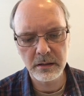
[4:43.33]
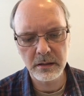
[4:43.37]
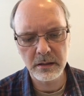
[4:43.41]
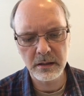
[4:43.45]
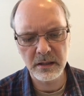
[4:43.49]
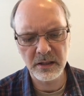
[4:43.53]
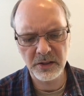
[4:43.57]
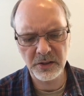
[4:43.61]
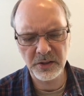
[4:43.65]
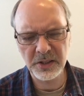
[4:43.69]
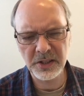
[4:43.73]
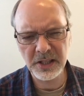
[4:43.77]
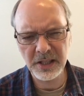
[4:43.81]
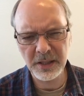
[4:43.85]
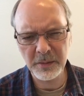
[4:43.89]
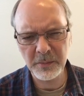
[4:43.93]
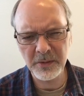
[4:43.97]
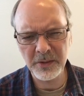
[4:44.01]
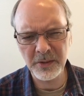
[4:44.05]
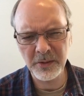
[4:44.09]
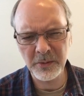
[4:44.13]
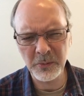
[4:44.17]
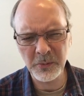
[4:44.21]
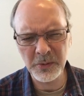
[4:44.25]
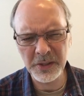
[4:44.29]
Then you came
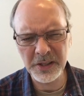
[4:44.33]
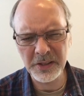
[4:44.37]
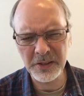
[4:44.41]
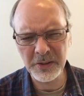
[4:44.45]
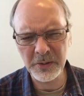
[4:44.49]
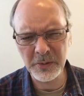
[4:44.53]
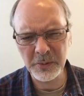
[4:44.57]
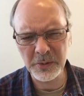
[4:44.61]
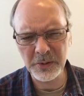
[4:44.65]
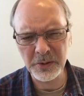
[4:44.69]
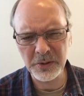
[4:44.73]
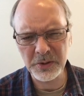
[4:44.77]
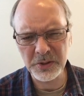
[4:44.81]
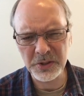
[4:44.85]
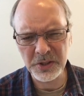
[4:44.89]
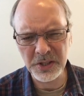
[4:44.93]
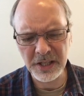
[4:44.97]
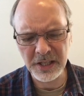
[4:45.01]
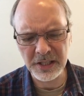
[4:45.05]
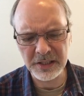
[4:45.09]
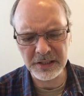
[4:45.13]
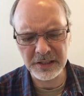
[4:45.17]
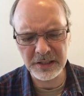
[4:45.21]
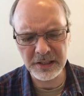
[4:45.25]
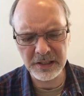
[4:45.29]
in the window with your
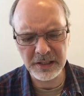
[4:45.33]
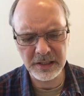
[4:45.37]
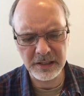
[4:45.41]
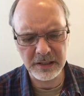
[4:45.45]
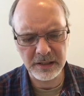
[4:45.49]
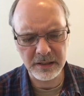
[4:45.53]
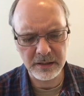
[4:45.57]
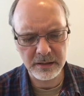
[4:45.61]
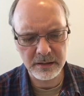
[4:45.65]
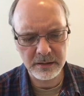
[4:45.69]
shotgun.